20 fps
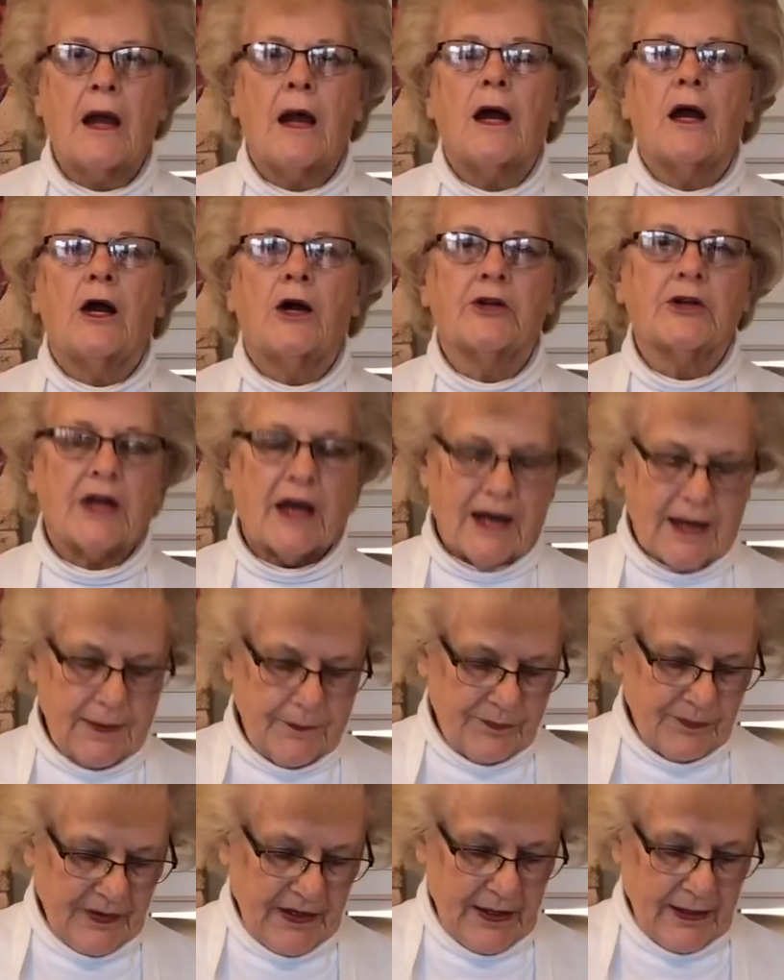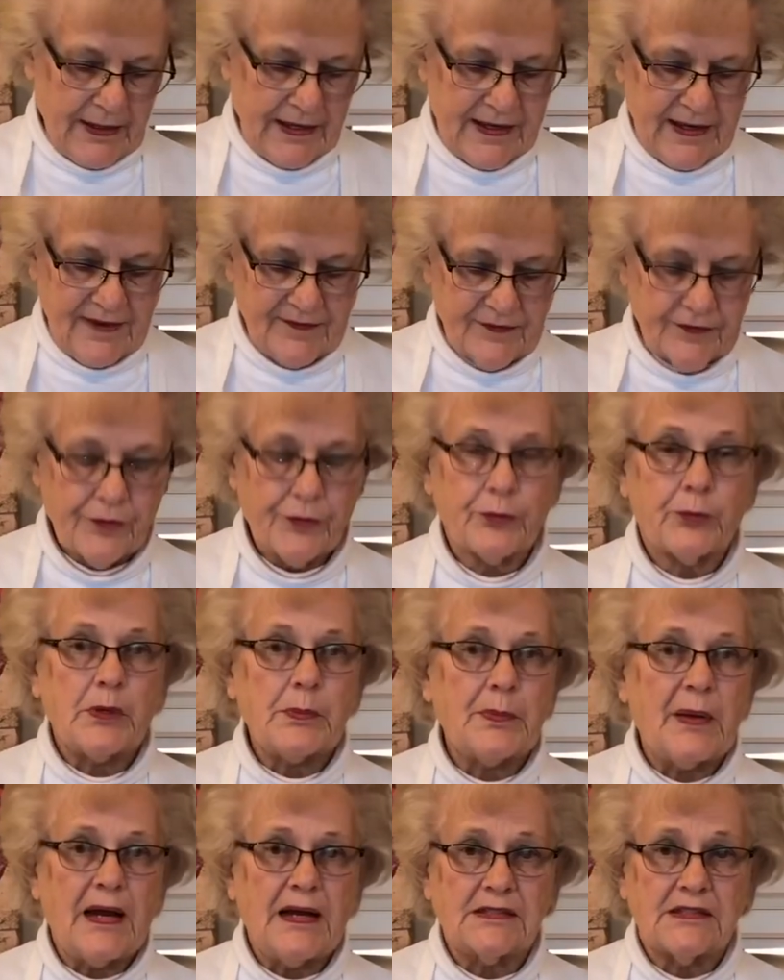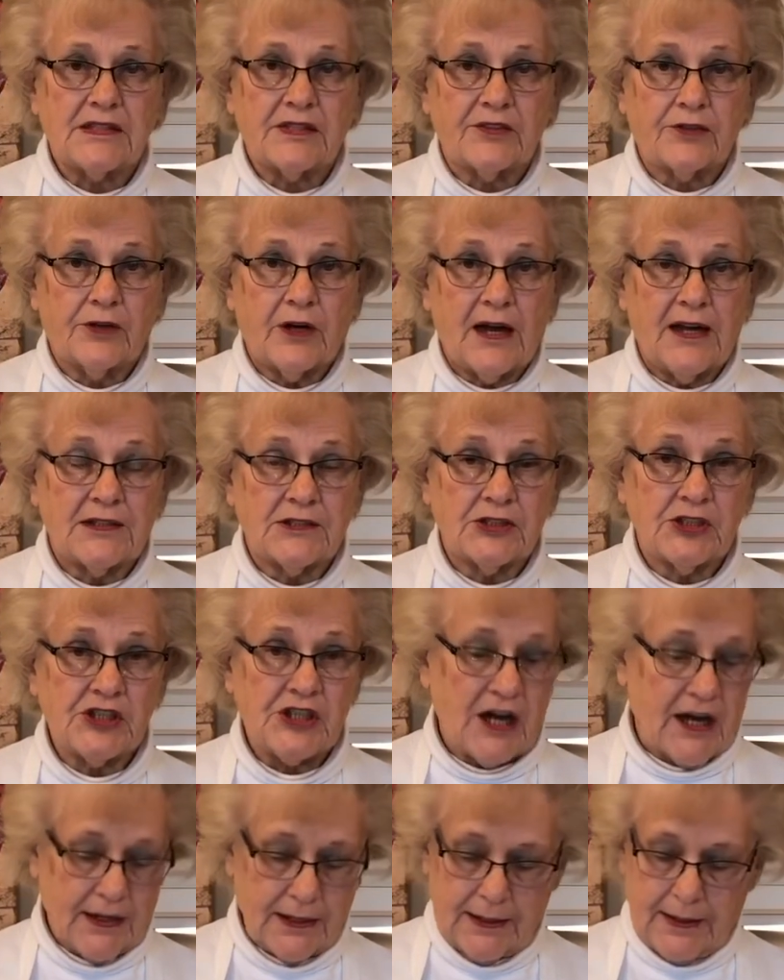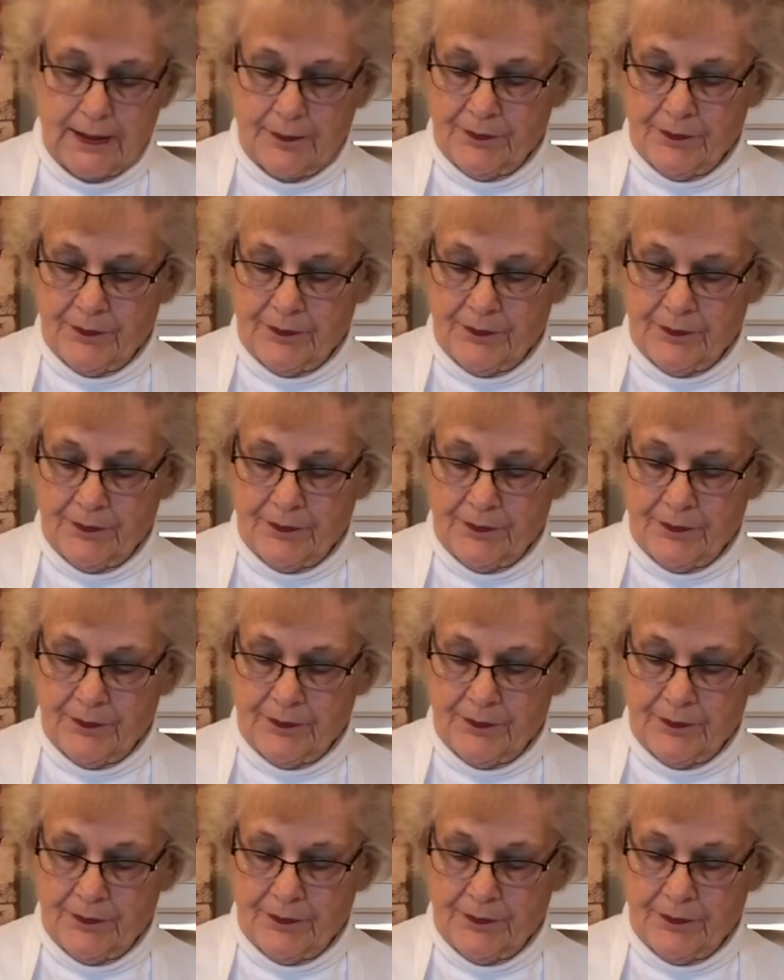Okay, now I have 3 pounds of ground chuck,